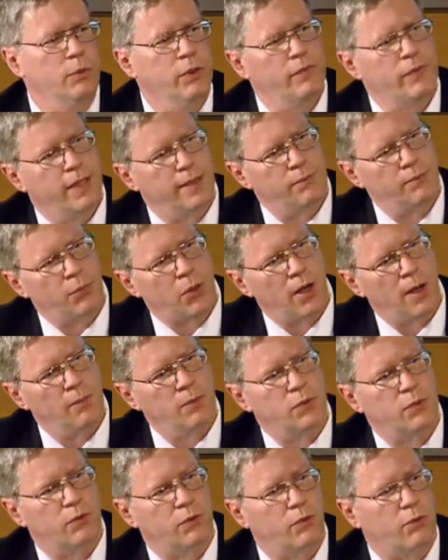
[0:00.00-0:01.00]
We've had
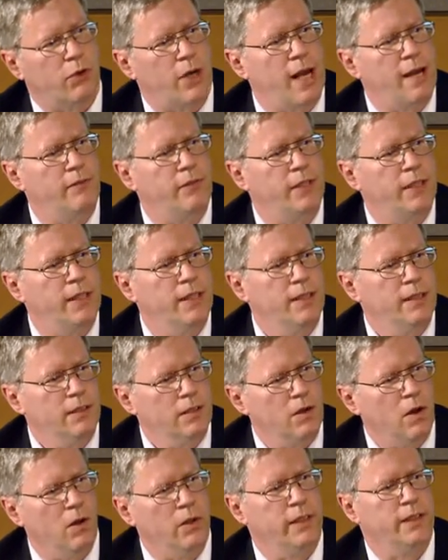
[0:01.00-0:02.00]
problems with gravity,
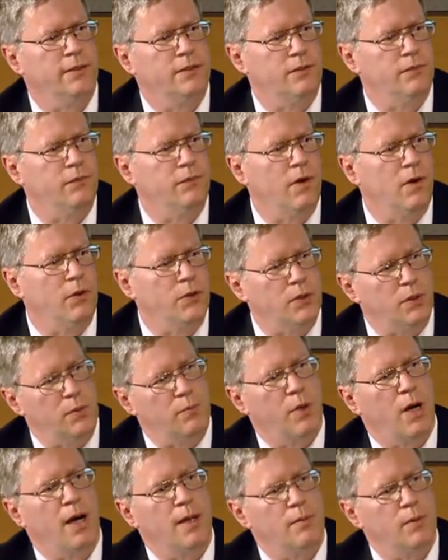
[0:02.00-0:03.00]
calling it to fall to the
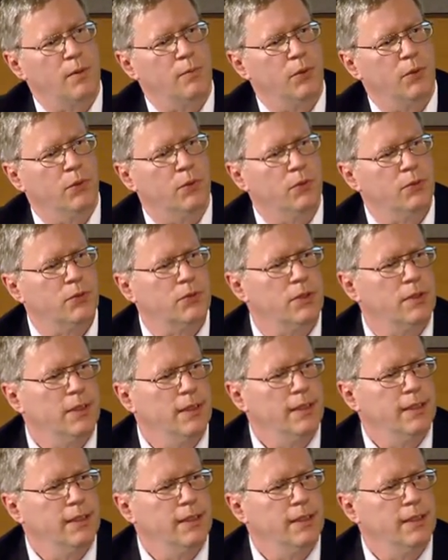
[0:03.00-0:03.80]
bottom of the pools.